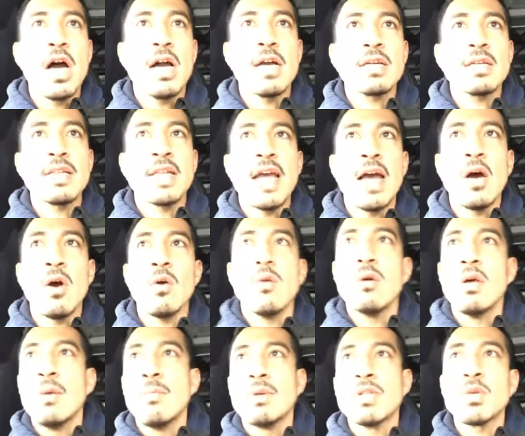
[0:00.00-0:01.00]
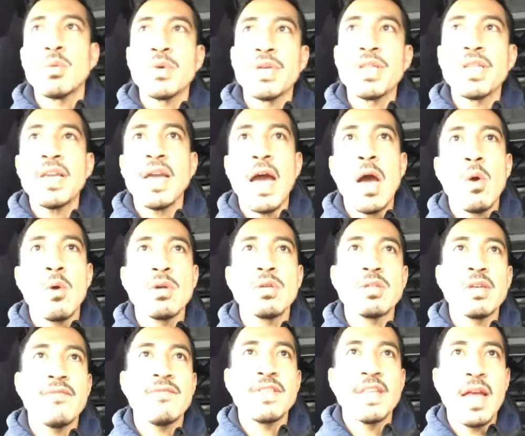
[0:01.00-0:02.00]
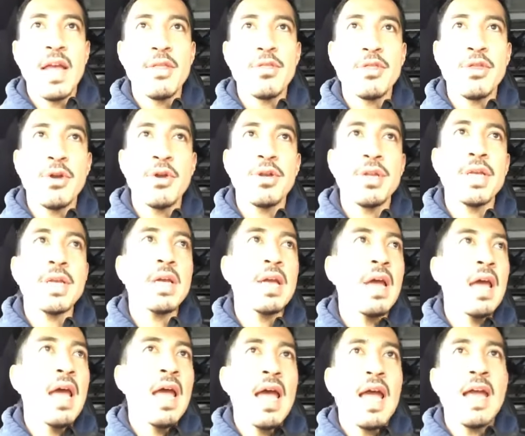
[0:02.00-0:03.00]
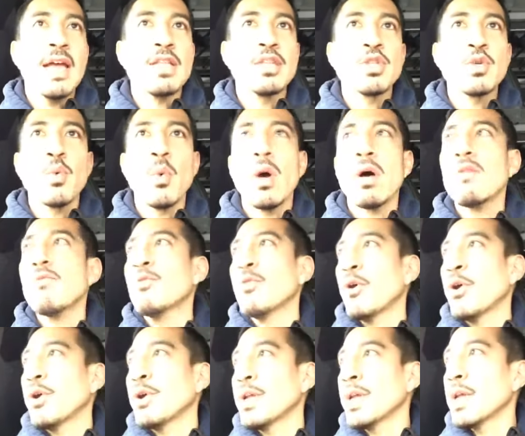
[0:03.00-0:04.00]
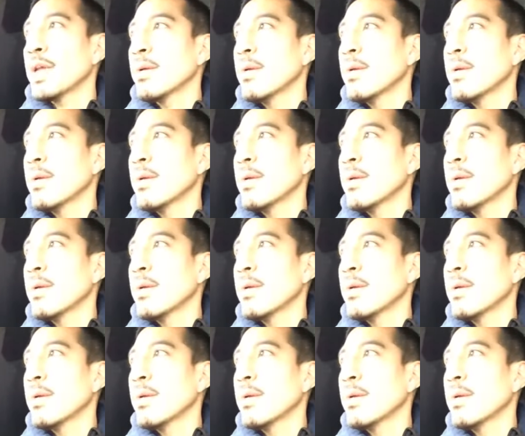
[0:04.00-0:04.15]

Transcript: Now, between the hours of 10:30 and 12:30,